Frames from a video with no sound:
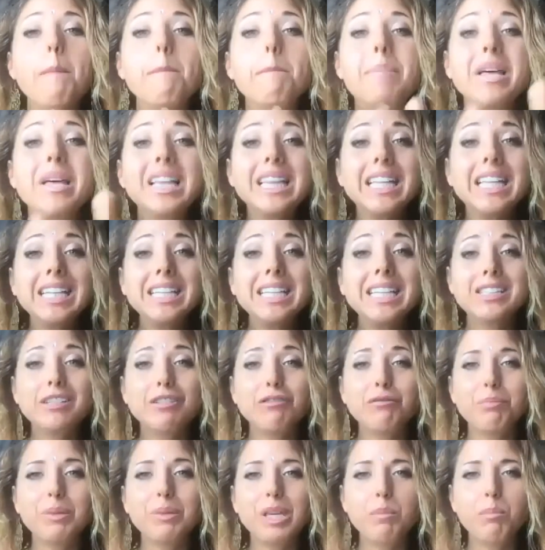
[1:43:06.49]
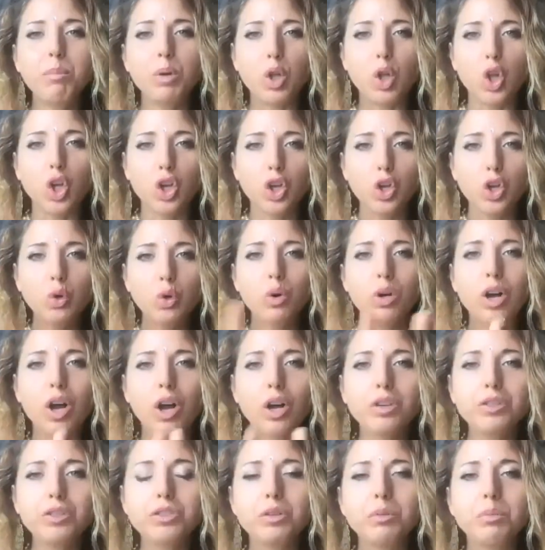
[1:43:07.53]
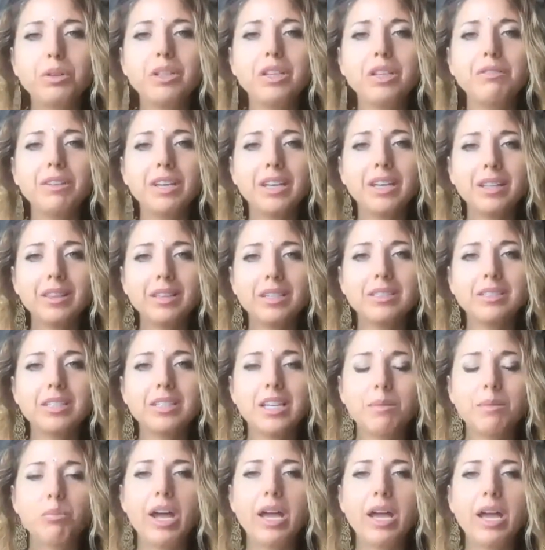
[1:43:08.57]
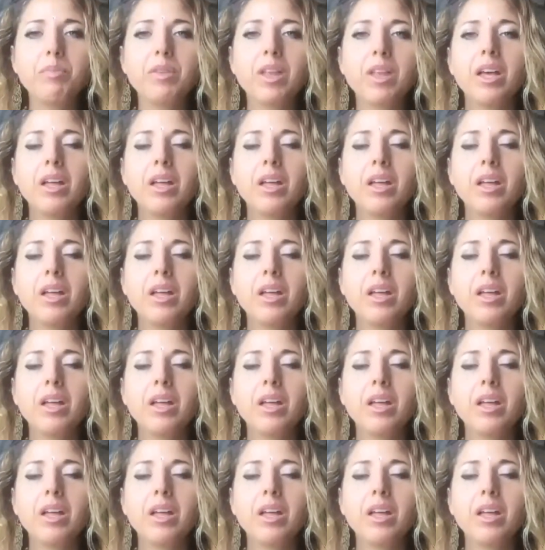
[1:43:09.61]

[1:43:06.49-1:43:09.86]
billions of people who are also believing in the same way.